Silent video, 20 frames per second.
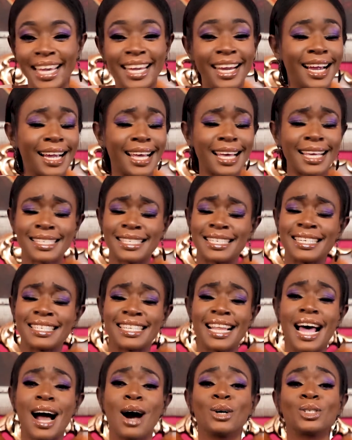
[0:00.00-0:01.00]
Here at
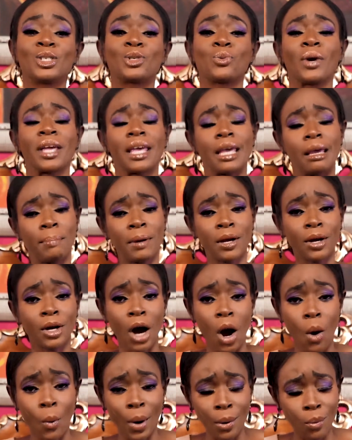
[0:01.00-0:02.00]
Kisti's Lounge, we keep it
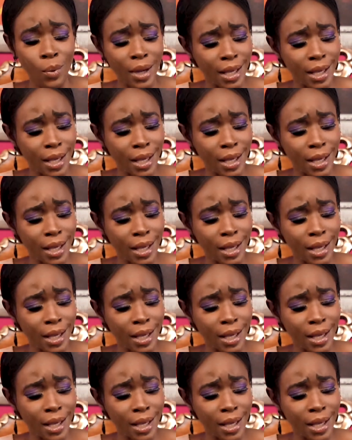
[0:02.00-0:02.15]
going,